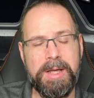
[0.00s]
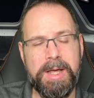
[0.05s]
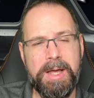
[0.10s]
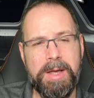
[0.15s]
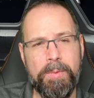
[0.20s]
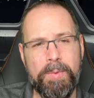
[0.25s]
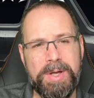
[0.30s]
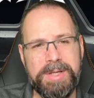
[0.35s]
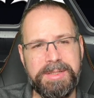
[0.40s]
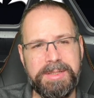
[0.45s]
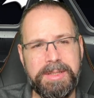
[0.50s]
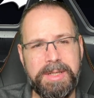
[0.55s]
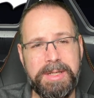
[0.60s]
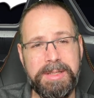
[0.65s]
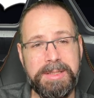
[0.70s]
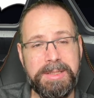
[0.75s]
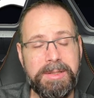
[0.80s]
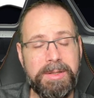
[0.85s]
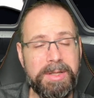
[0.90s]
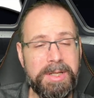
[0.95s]
uh, West
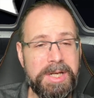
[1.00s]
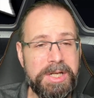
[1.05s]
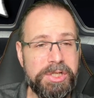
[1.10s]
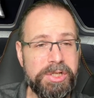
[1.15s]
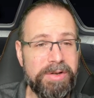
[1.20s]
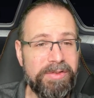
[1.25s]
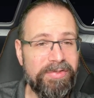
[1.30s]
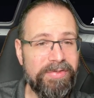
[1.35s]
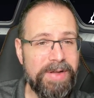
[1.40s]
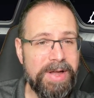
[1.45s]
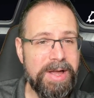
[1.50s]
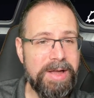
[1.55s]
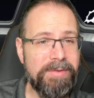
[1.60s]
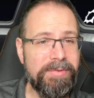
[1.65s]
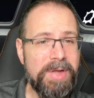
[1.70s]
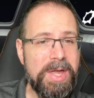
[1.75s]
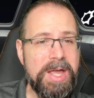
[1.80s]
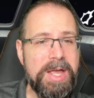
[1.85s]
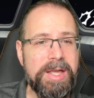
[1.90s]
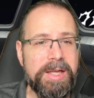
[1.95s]
is still initiative five,